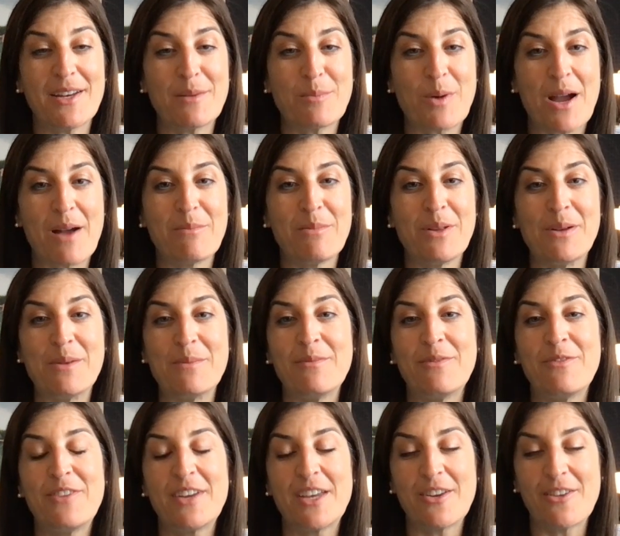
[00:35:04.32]
a problem,
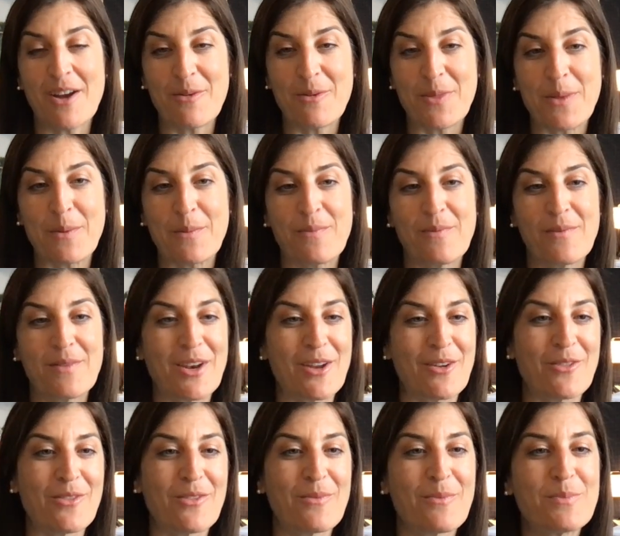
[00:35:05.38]
figure out what the
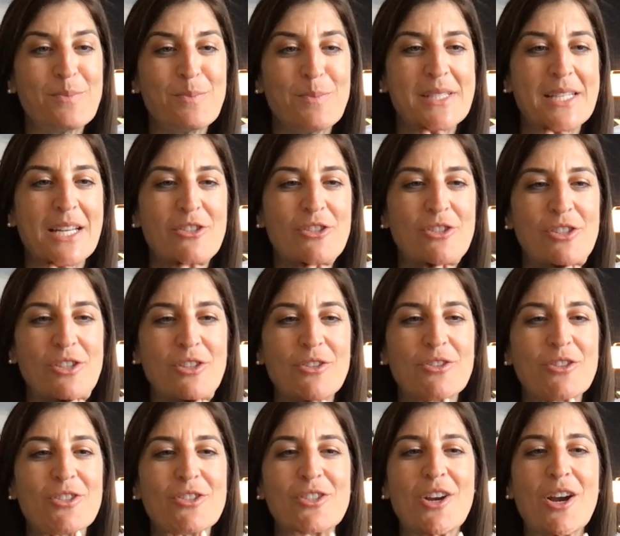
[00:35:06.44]
potential
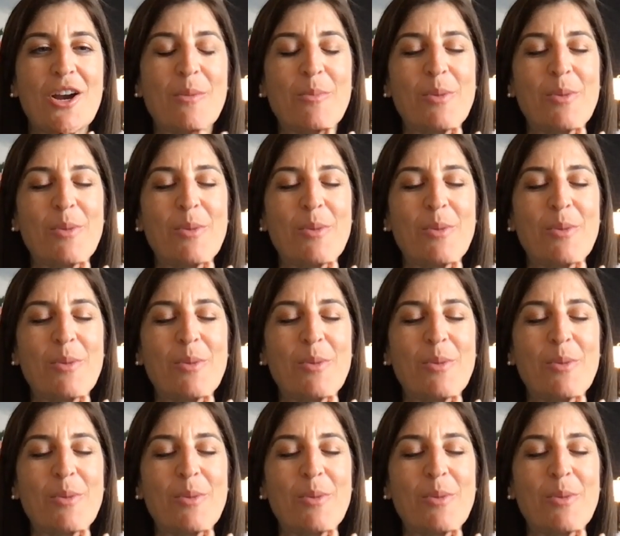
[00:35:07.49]
solutions are,